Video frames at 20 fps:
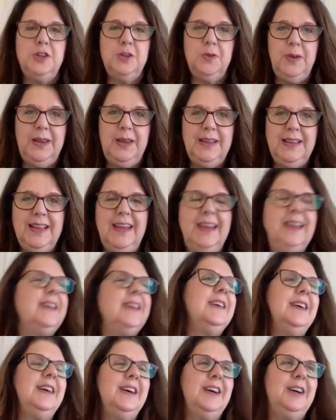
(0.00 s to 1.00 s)
doing
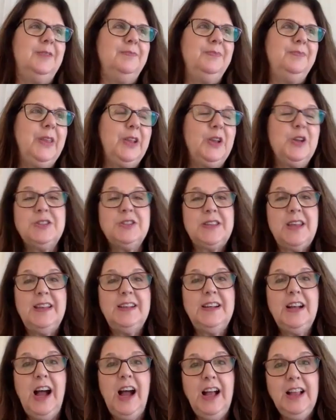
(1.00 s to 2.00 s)
like um because in
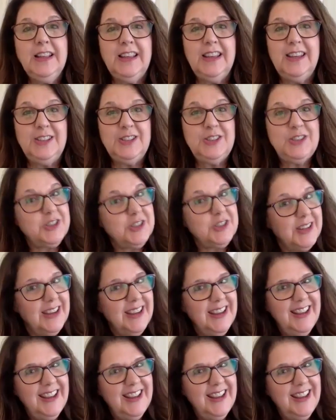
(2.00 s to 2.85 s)
college